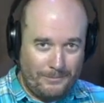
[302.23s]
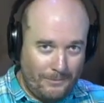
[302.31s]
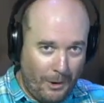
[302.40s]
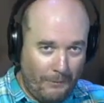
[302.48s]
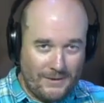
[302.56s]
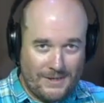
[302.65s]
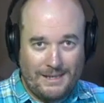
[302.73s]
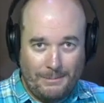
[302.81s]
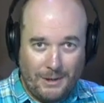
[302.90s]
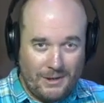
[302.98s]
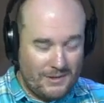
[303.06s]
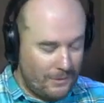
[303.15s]
obviously,
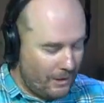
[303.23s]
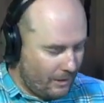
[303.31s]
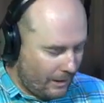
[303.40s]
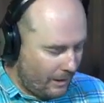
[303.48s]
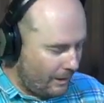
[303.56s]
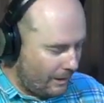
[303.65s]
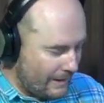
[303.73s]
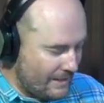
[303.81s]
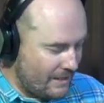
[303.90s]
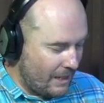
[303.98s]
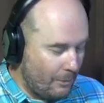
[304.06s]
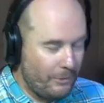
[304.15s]
because we've got to kind of at least
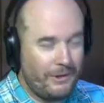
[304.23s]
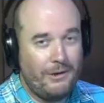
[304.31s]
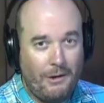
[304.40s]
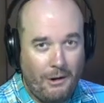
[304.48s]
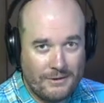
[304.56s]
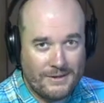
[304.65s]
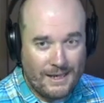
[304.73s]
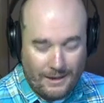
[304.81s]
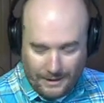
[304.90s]
what the notes are.